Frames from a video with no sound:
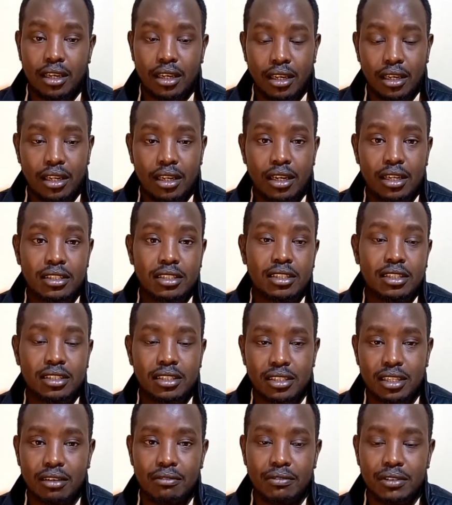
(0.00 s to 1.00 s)
enhancing
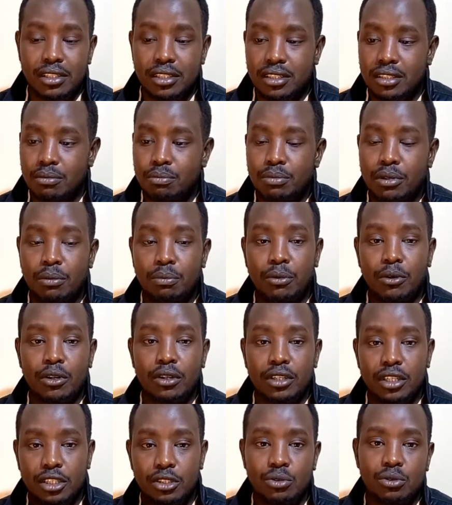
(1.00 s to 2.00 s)
savings. People
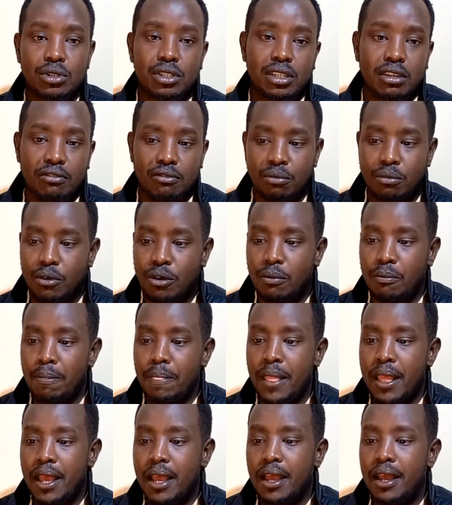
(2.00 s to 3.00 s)
need to save more,
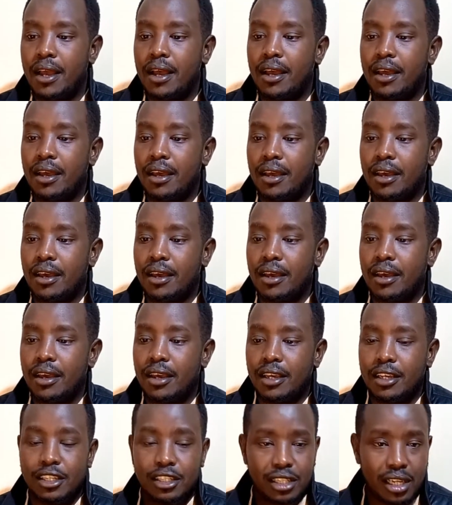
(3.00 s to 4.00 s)

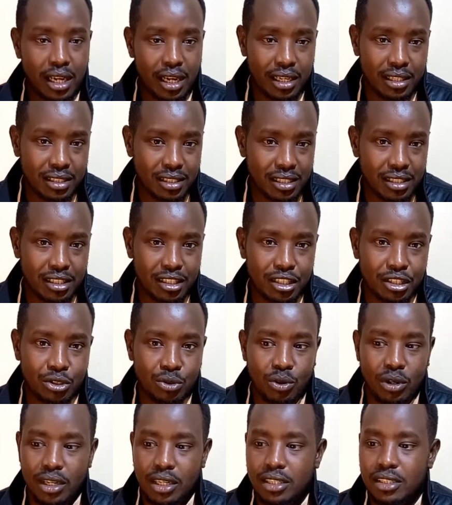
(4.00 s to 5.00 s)
access
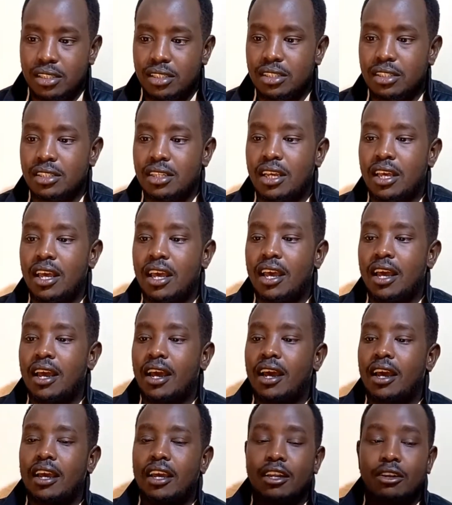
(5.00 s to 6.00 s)
insurance,
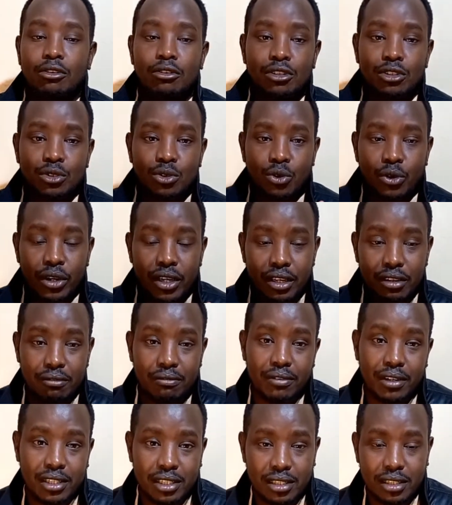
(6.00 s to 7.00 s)
and also
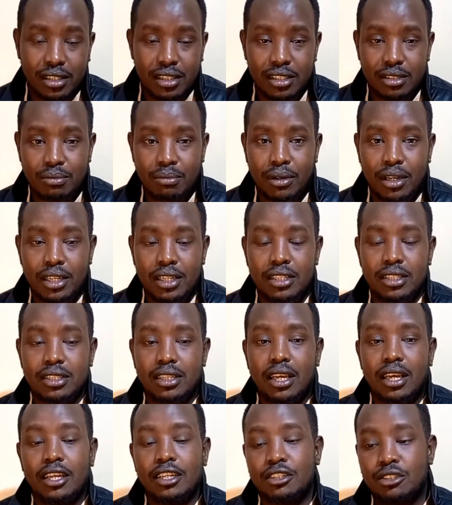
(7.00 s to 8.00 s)
invest these monies,
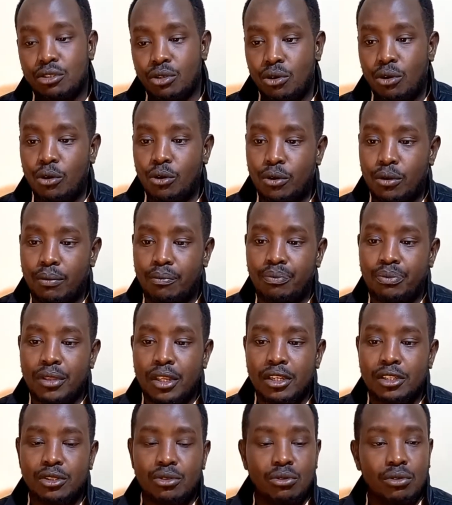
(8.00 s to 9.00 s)
and so on.
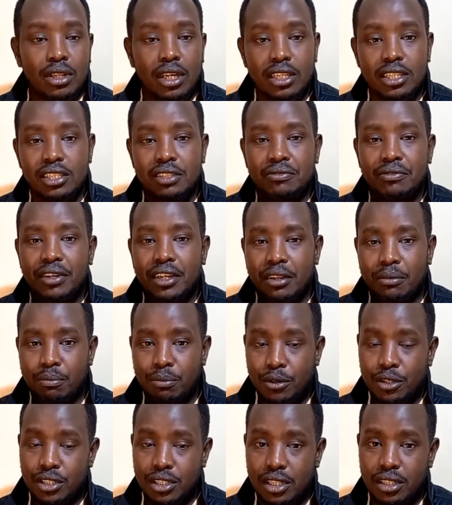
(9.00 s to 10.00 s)
So that is very
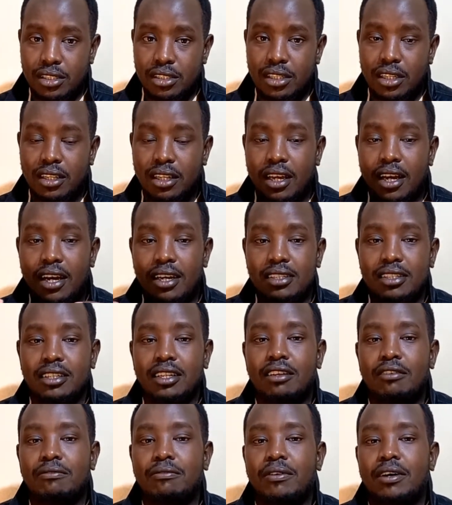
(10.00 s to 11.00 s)
important. The
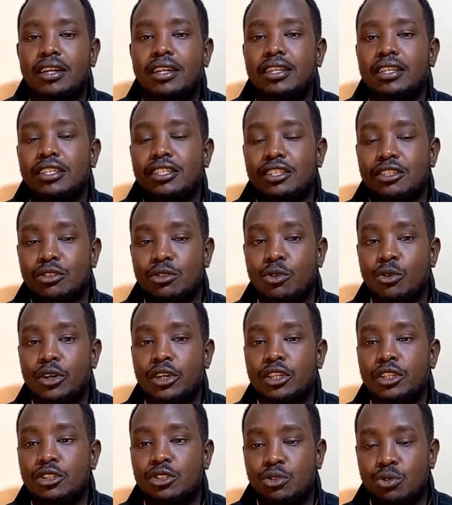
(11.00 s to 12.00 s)
Hustler Fund is
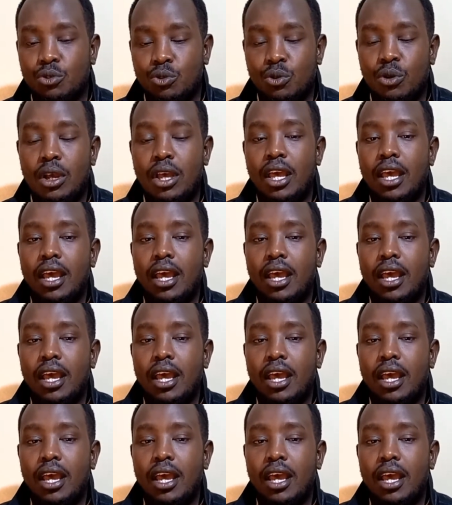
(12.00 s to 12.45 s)
going to